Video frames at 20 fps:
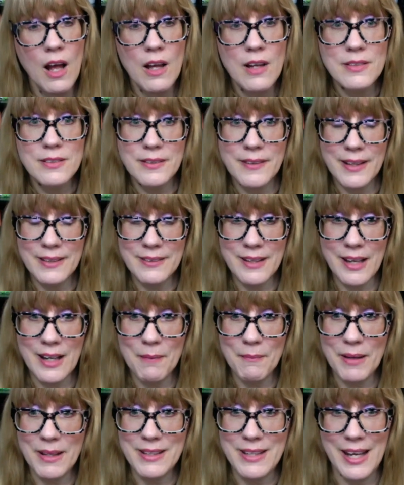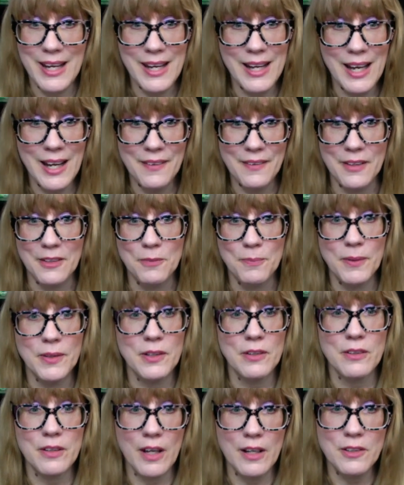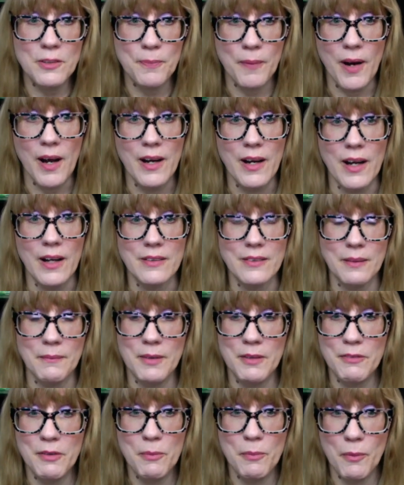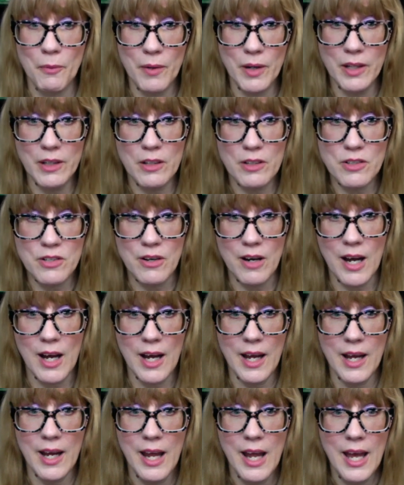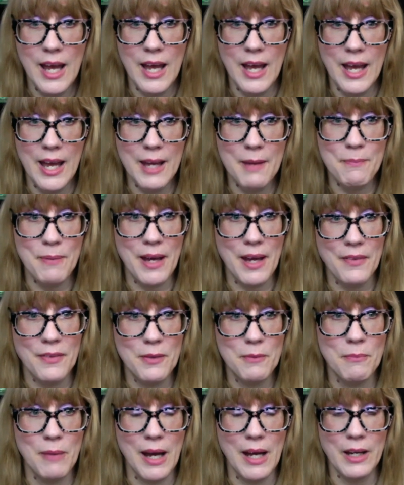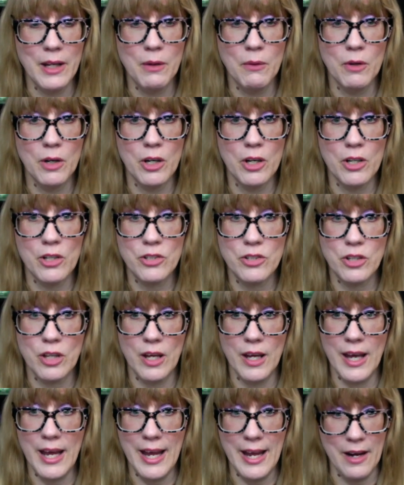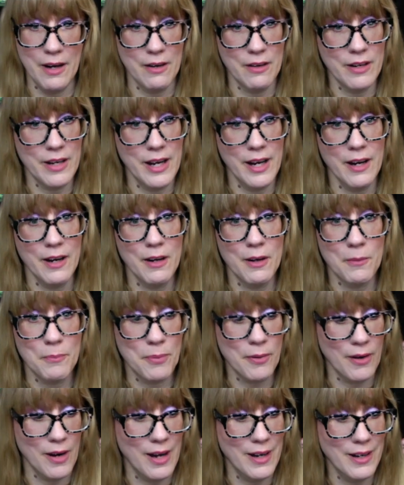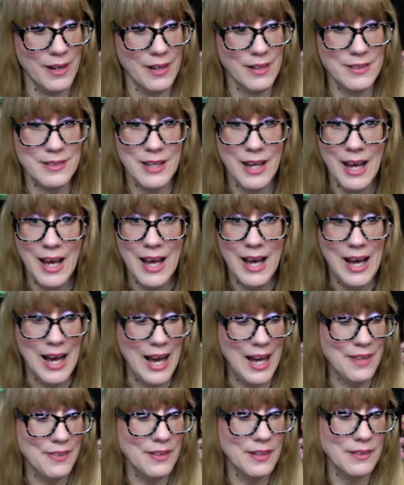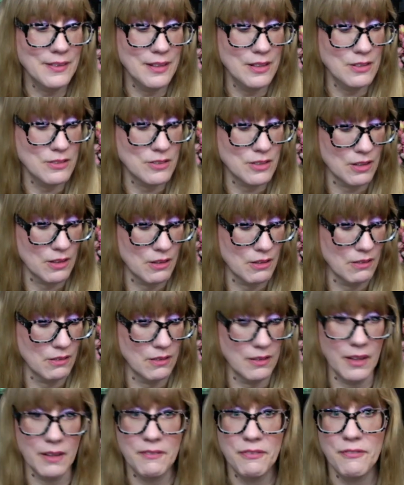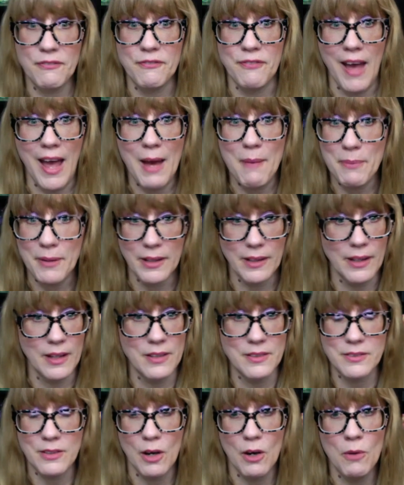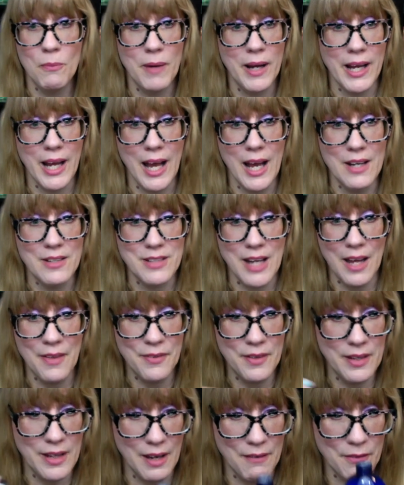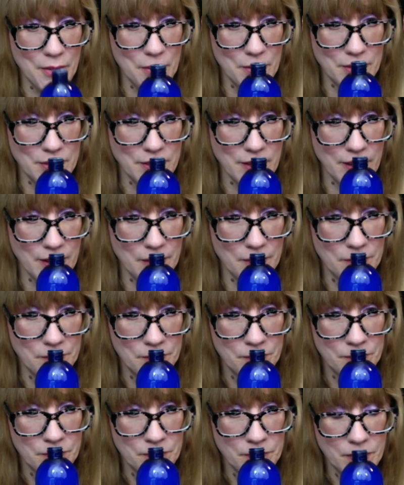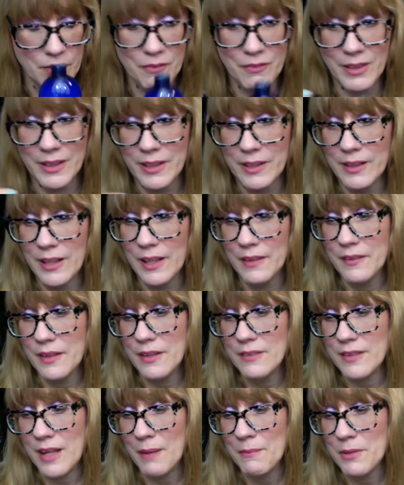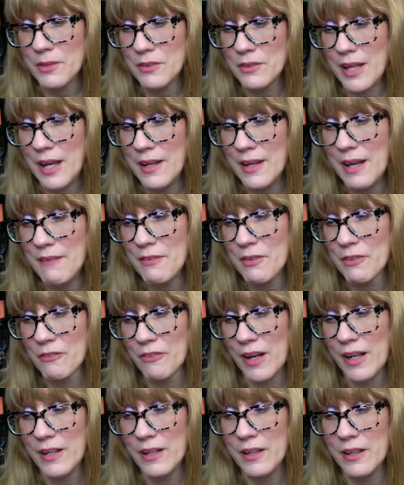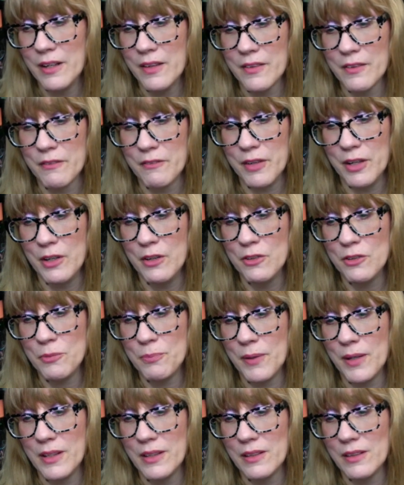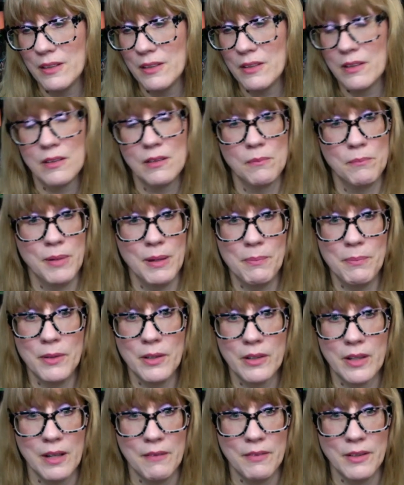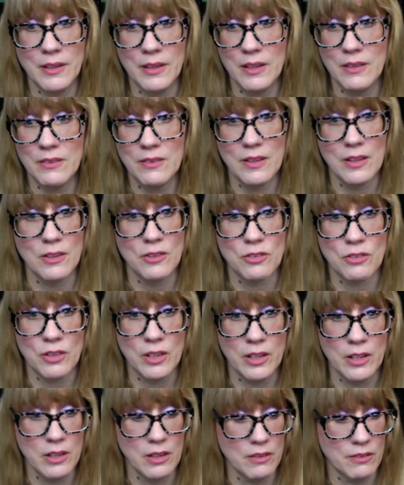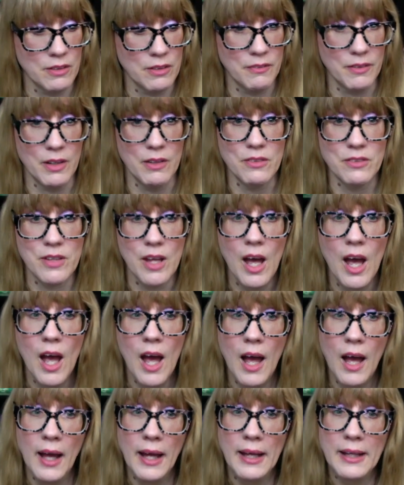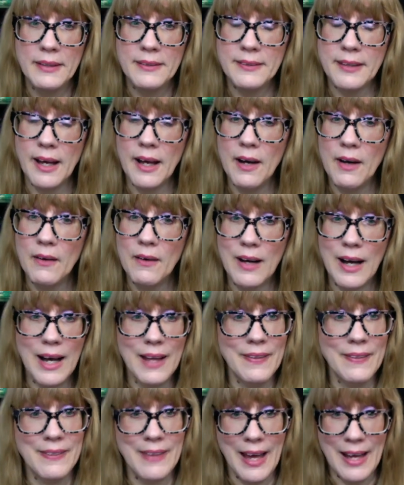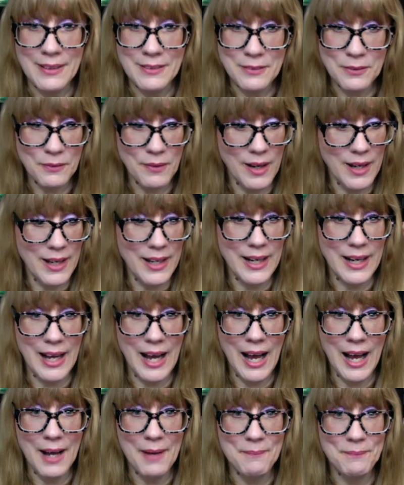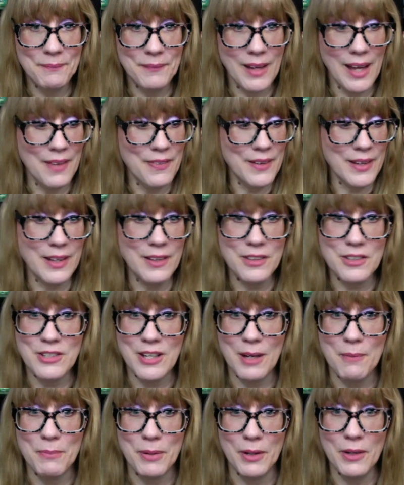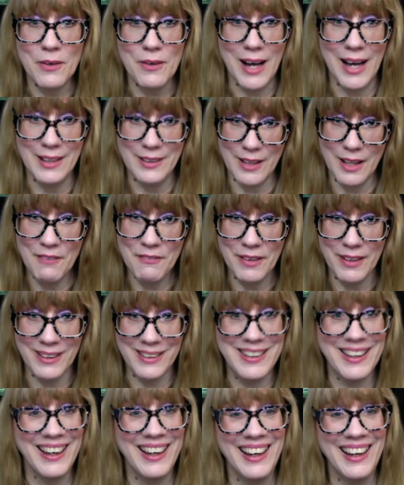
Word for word: So that's kind of my take on these, but they're nice products. I mean, if you've been wanting to try a Bath and Body Works hair care product, I think these are, like, fabulous. Oh, my gosh. I think everyone's going to really like these. I haven't read any of the reviews, but people are giving these things really good reviews. So that's what I think of the shampoo. I love it.